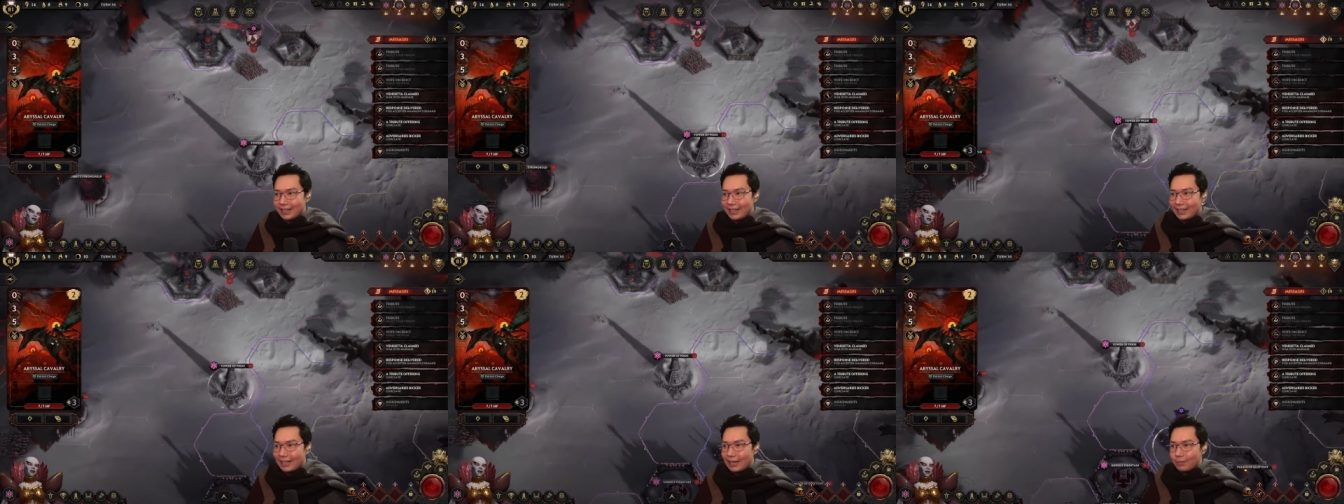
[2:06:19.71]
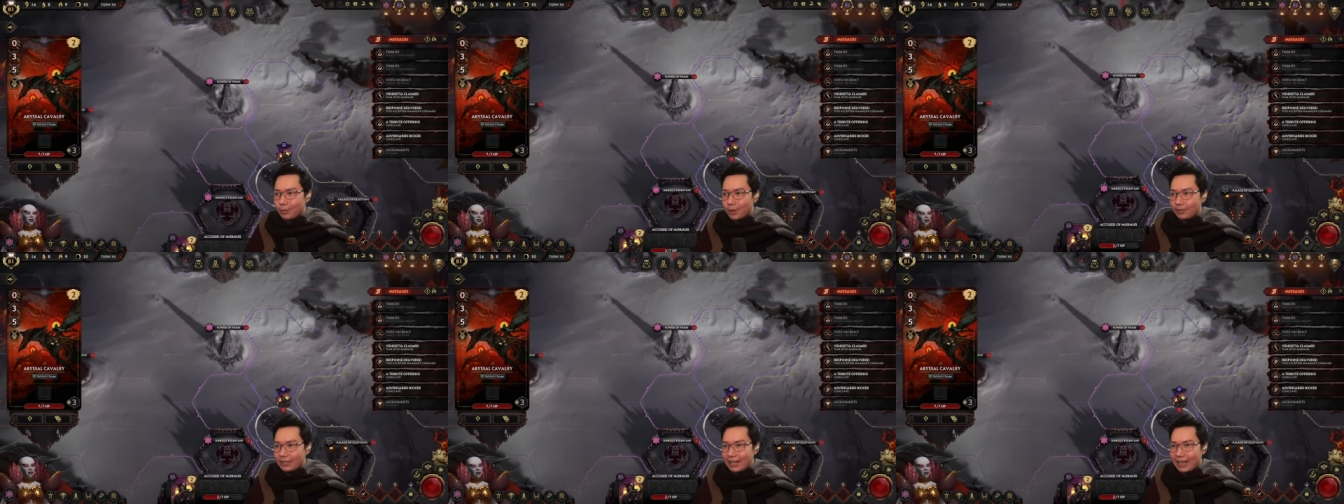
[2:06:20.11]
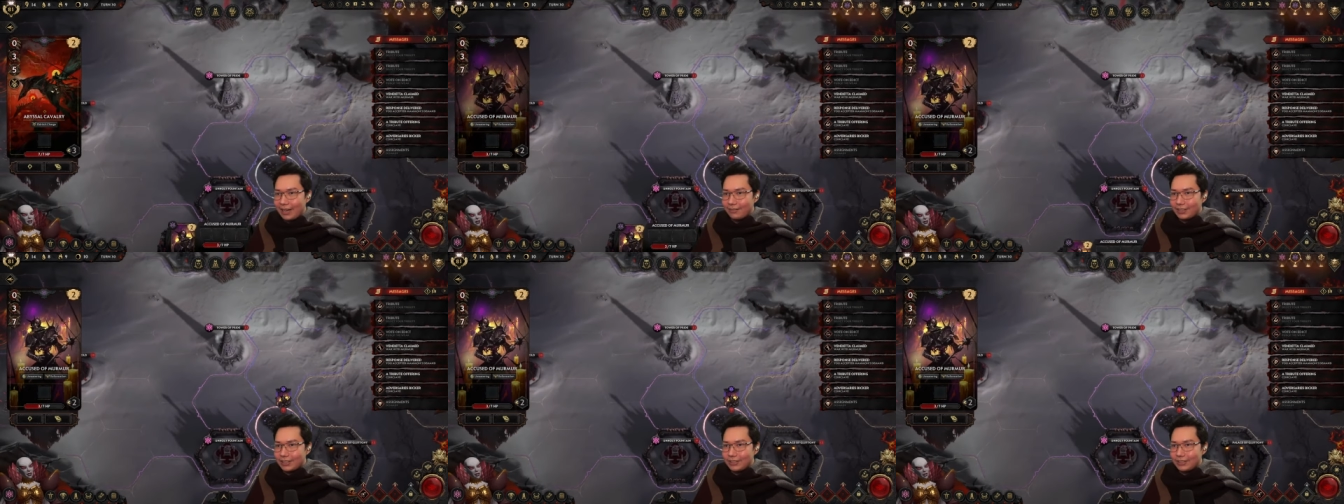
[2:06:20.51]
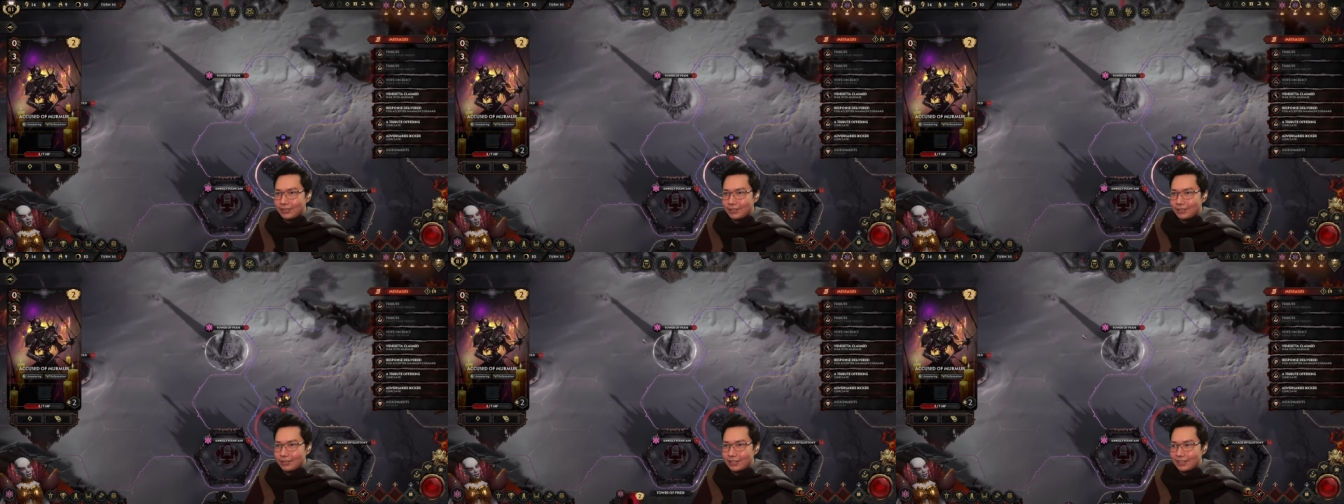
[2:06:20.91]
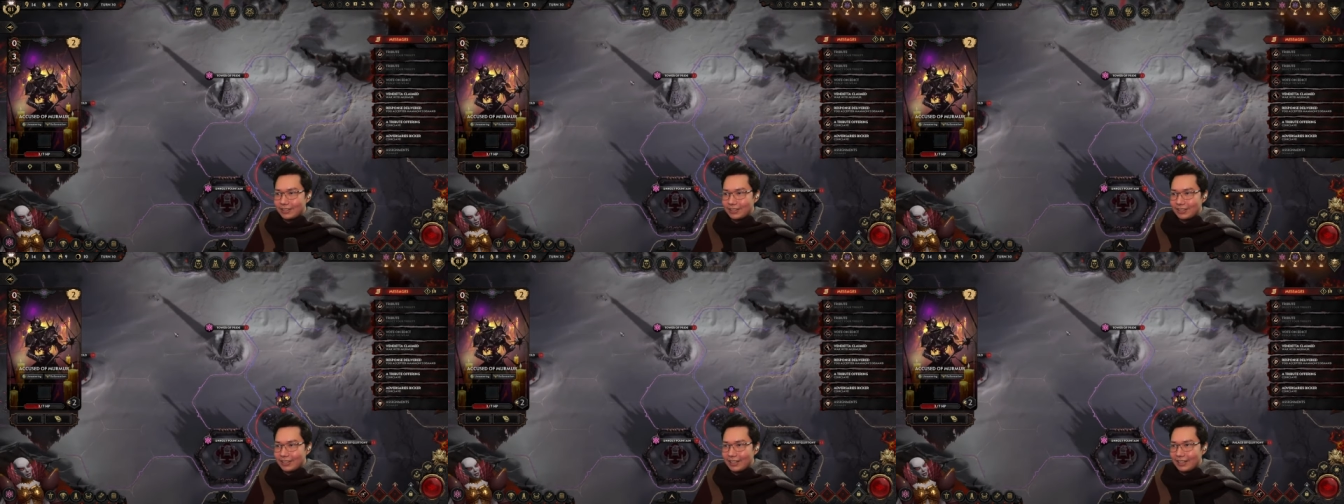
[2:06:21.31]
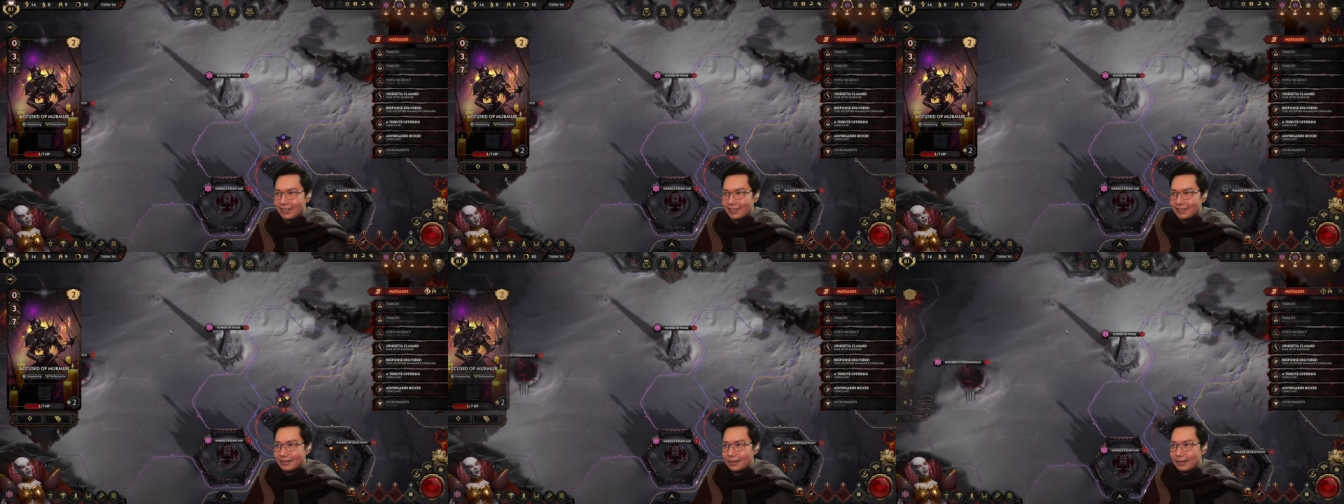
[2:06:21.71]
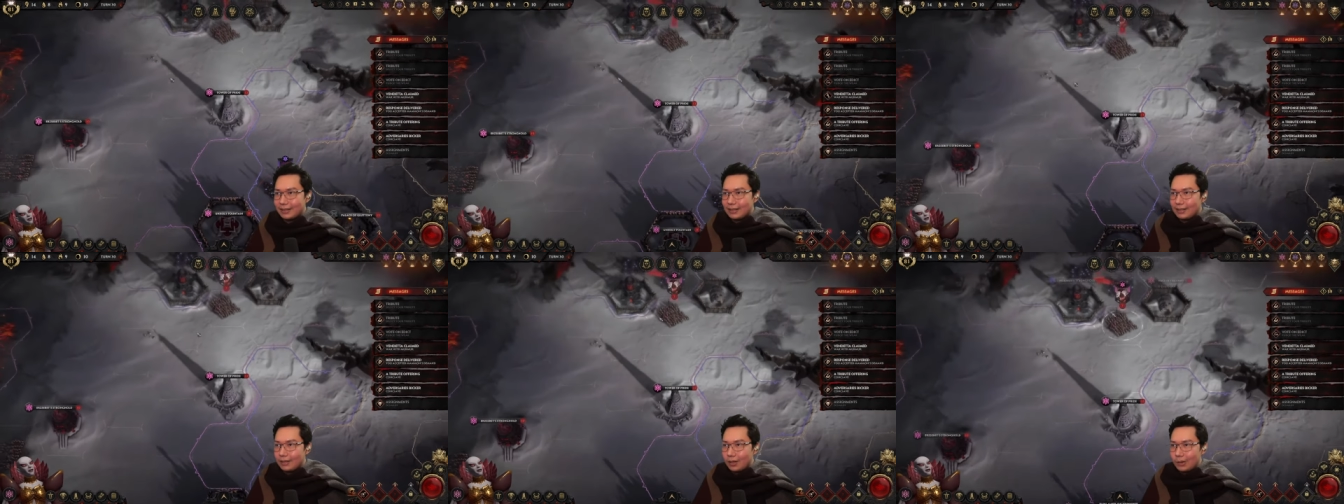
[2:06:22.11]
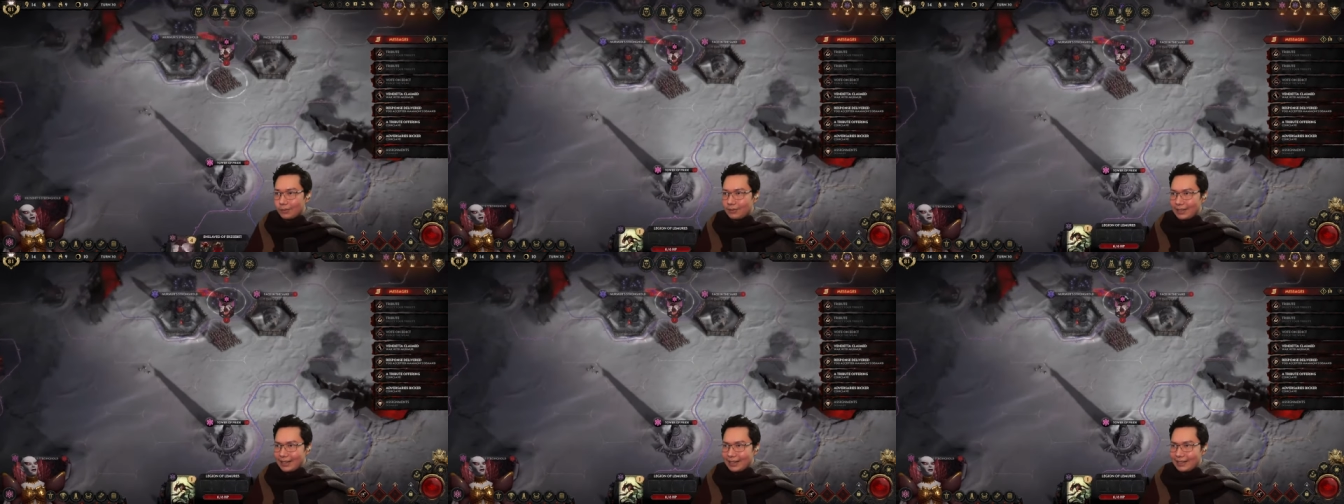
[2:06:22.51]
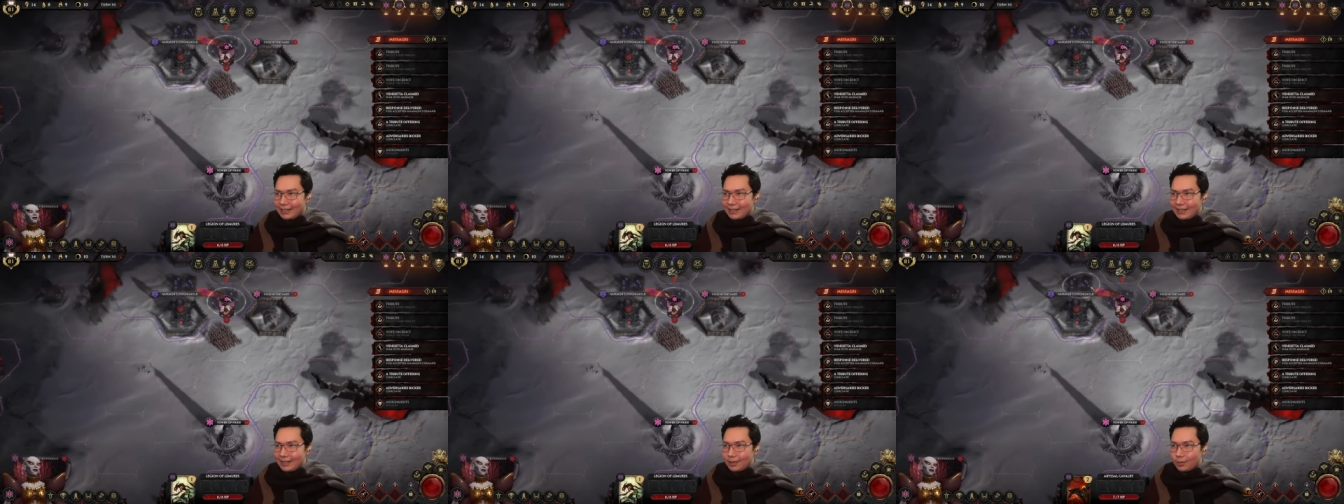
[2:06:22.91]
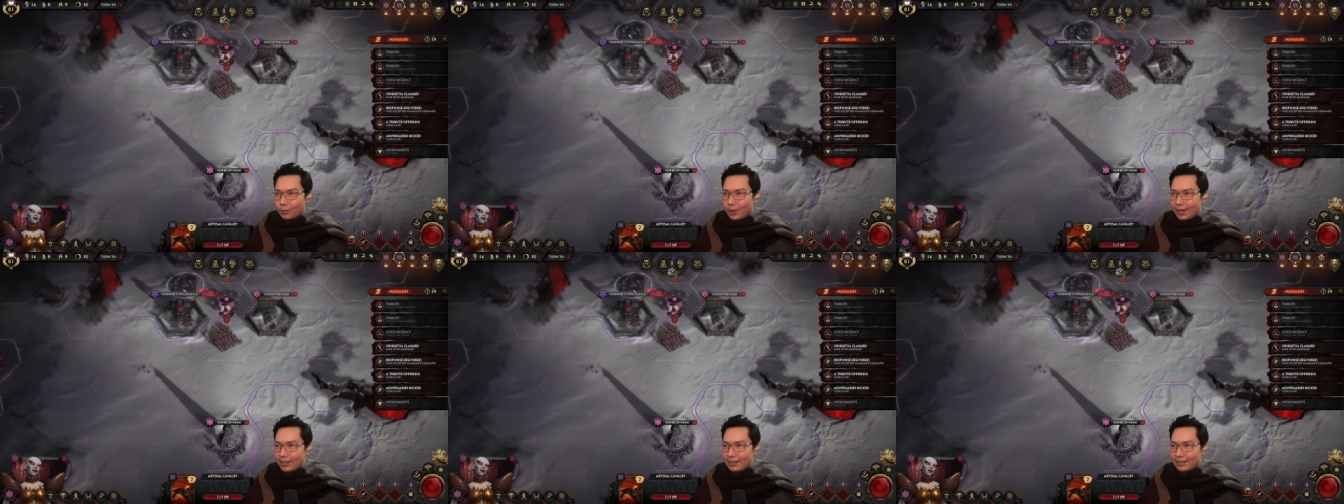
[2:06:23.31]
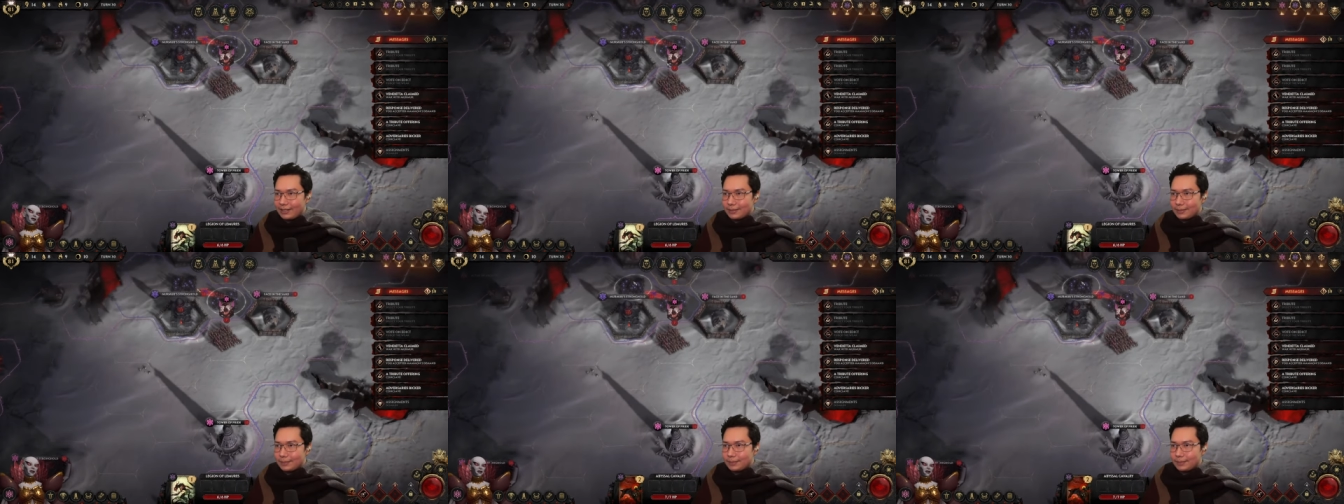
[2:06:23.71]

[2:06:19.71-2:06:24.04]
and then I won't have the two units to kill. Hopefully I can kill one.